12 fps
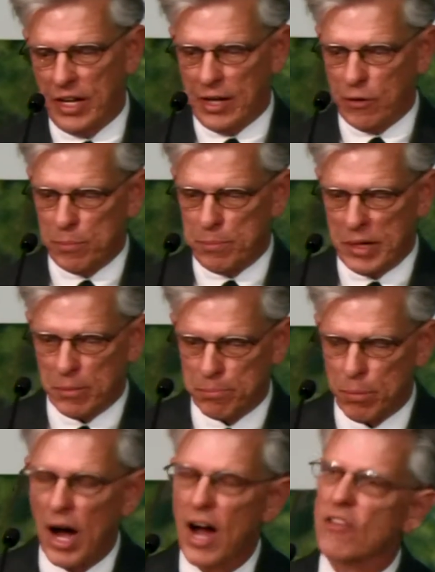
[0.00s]
it would be
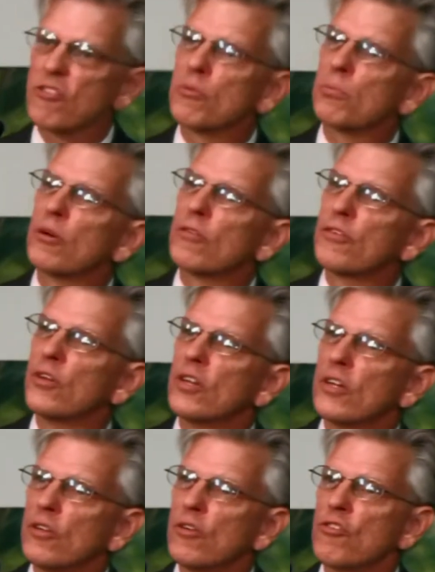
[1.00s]
impossible for you
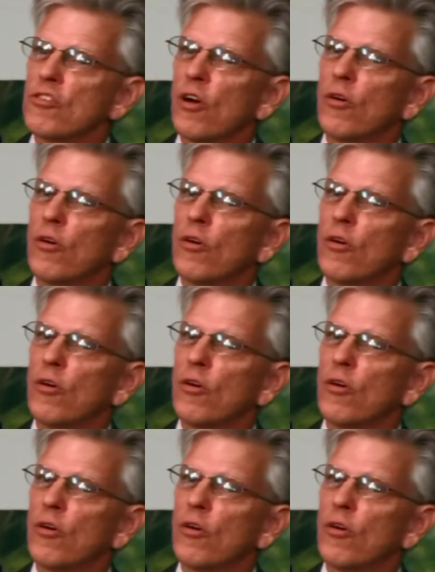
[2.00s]
to do so